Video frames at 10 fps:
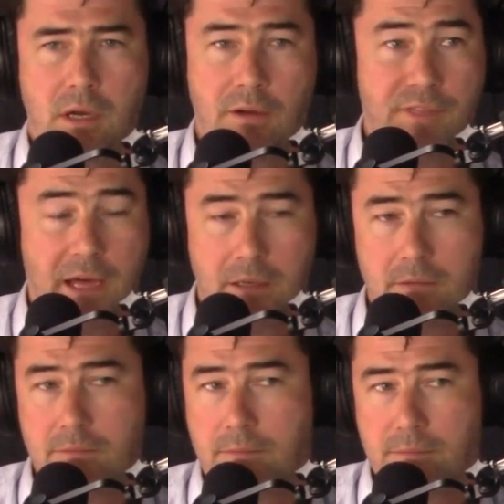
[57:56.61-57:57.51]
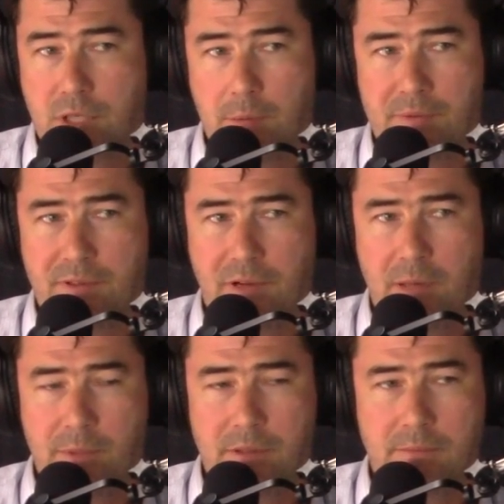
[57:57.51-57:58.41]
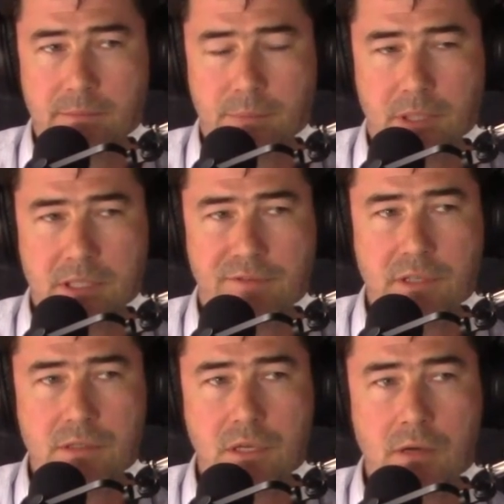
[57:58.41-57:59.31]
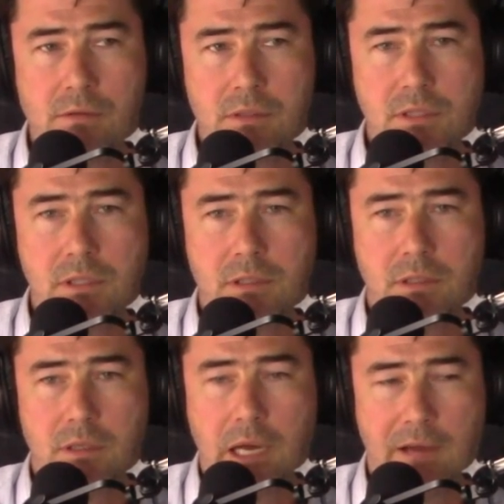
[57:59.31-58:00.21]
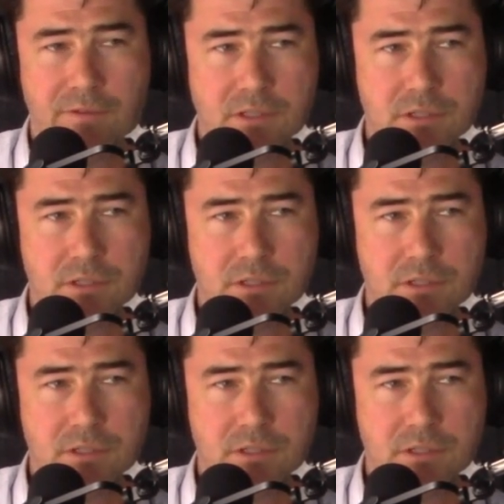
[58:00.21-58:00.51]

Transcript: of that type of development because if you don't have the